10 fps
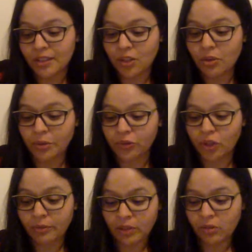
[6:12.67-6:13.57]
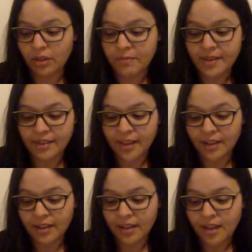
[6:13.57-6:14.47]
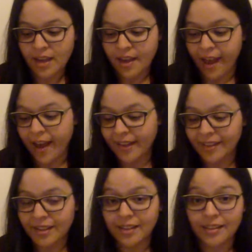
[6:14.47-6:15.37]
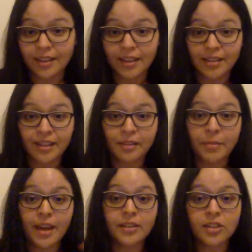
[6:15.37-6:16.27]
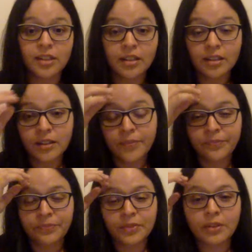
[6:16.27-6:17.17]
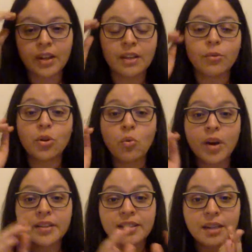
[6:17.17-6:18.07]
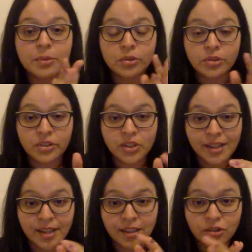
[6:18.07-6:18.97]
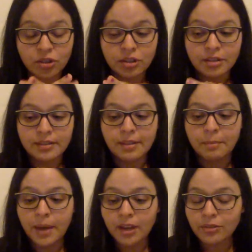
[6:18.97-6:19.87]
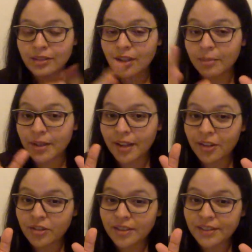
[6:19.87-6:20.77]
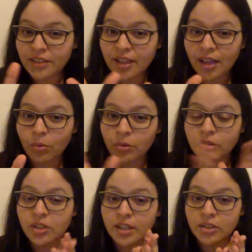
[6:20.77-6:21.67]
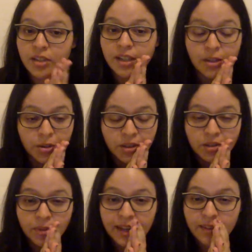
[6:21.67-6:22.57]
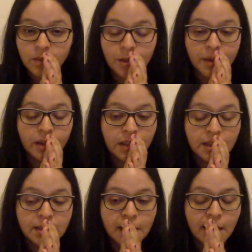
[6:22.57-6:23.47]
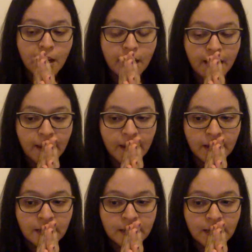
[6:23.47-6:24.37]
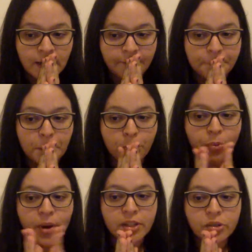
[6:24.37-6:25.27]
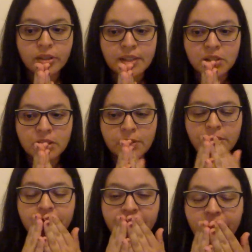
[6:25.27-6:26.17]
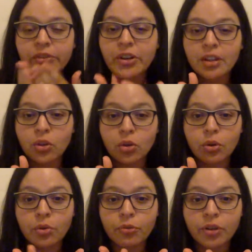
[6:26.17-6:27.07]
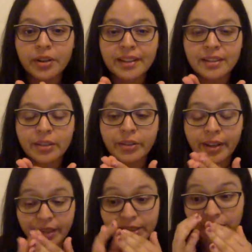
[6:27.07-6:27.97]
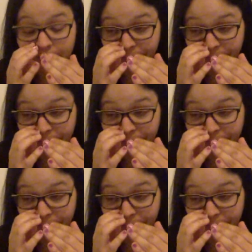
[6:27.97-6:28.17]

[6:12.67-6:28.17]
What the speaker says: Q equal to W. It means that as it is expanding, right? If we don't want the temperature to change, the microscopic energy inside won't change either. Someone asked me about this, and the pressure tends to be very, very low for an ideal gas.